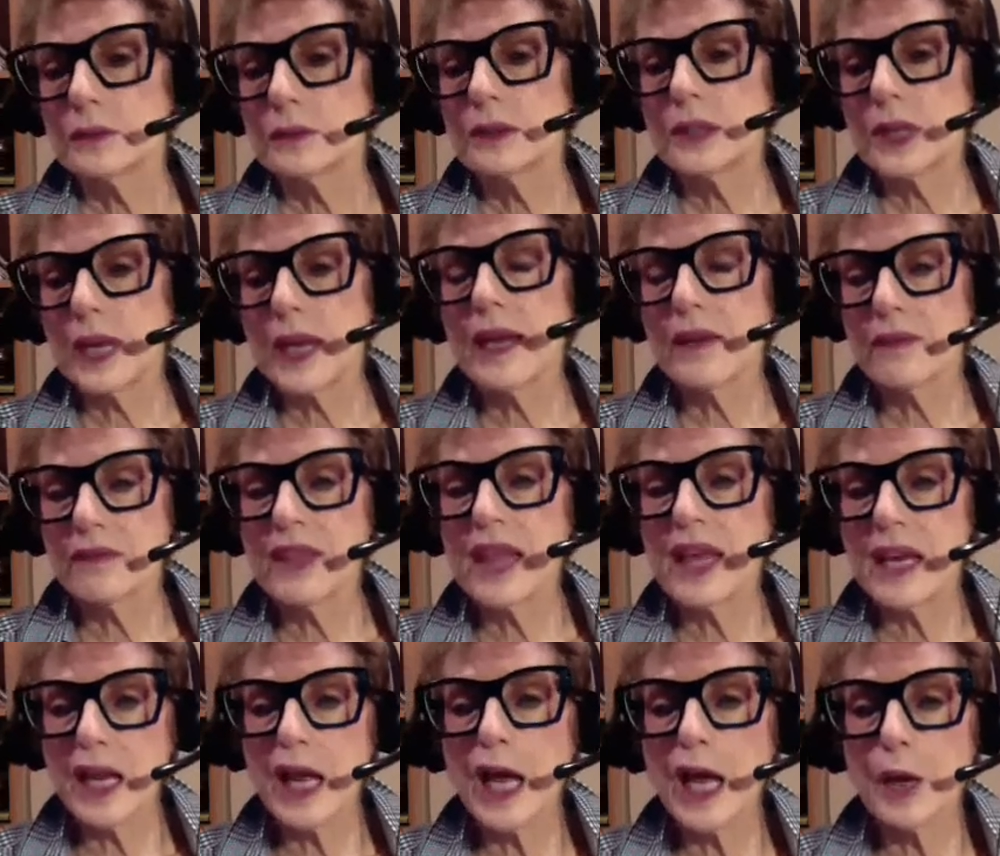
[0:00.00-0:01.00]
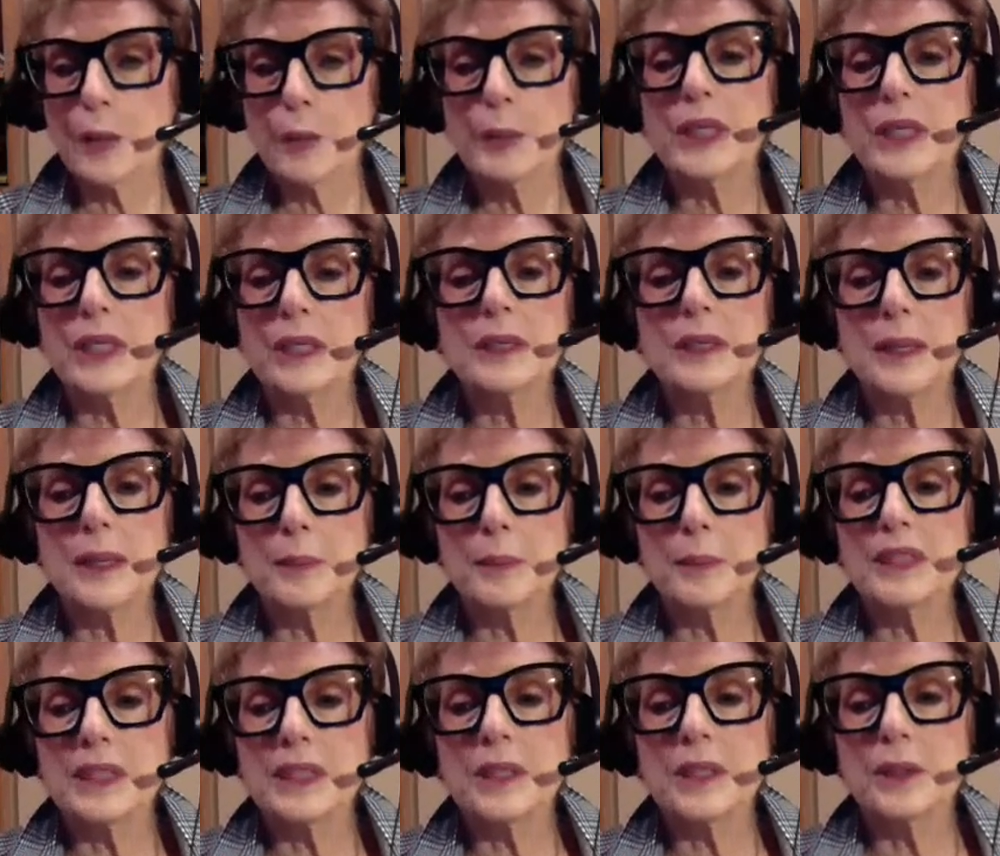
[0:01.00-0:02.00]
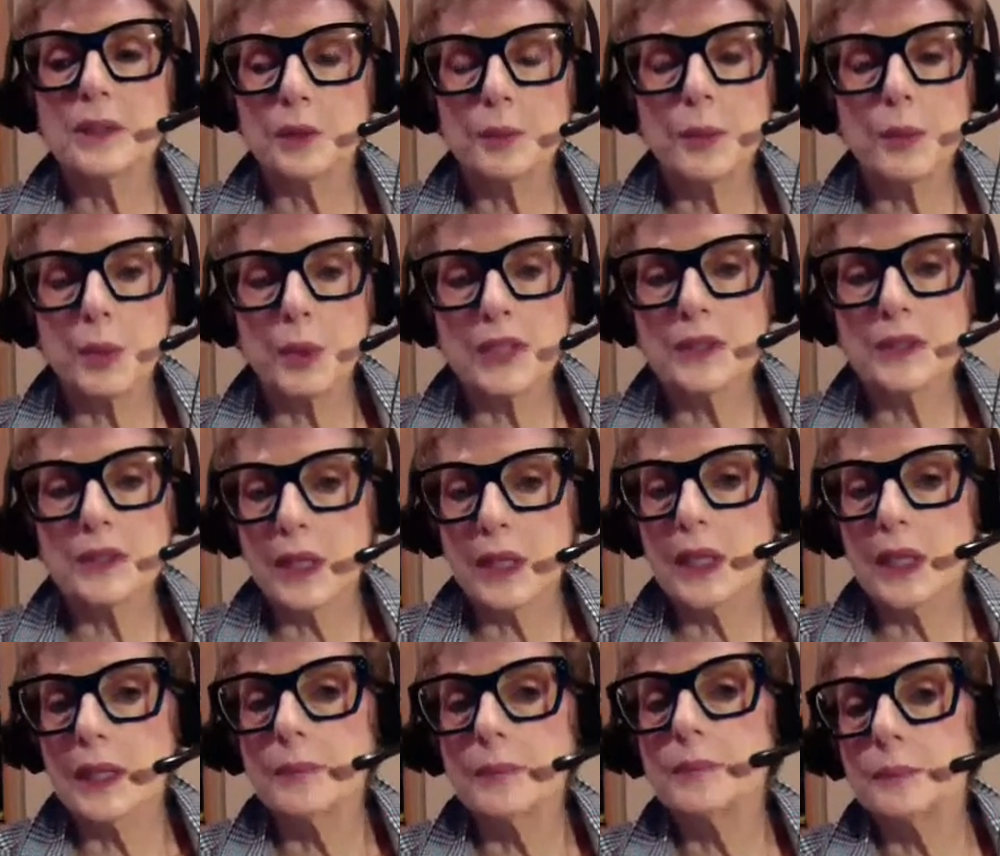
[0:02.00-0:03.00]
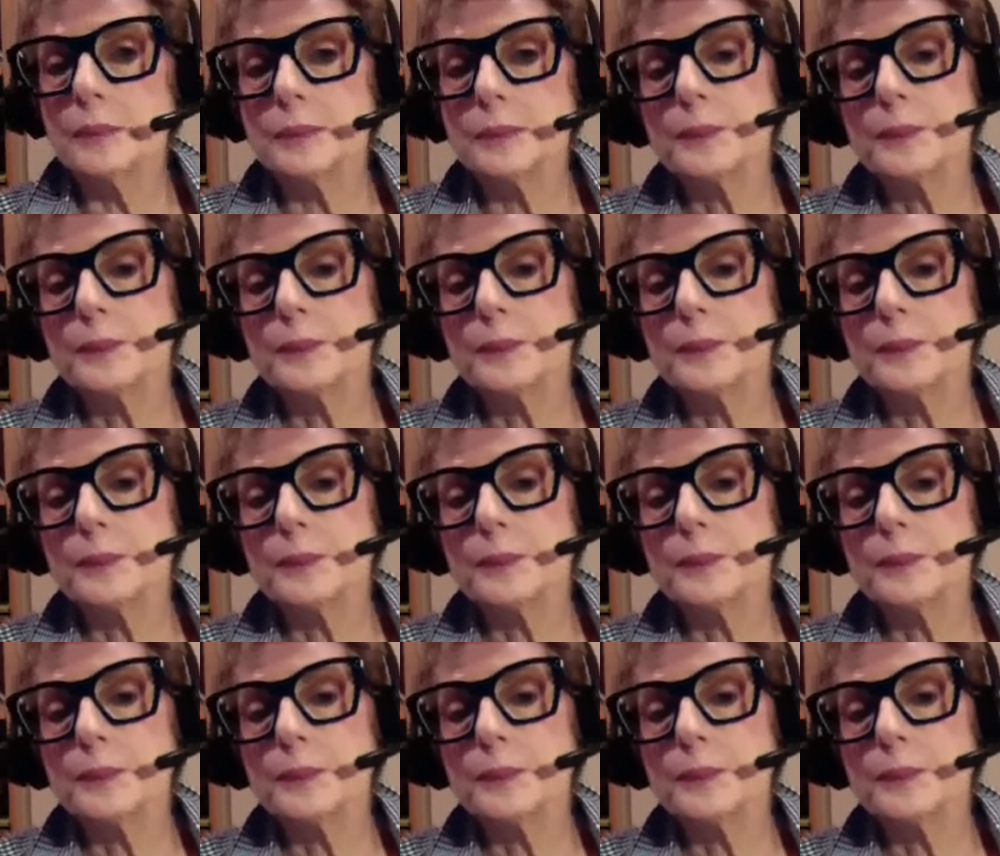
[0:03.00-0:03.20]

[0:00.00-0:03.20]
to have that happen yeah. at that particular point in time.